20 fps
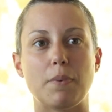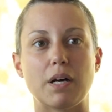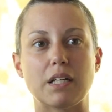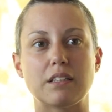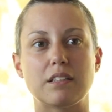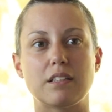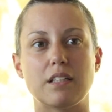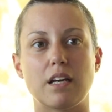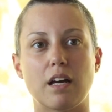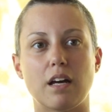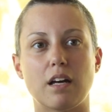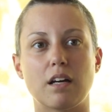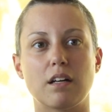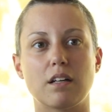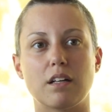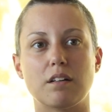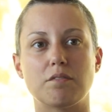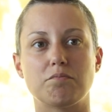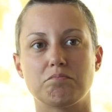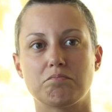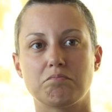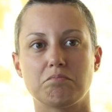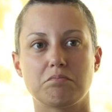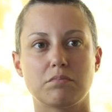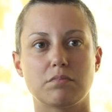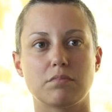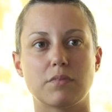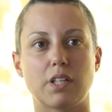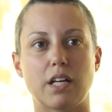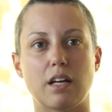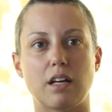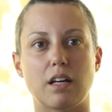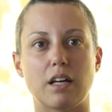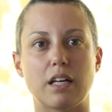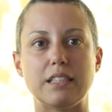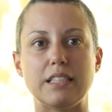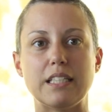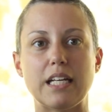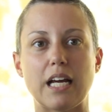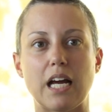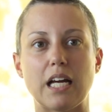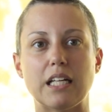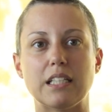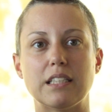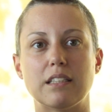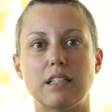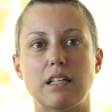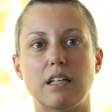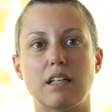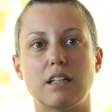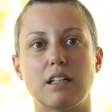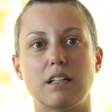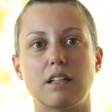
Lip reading: But yeah, at the end,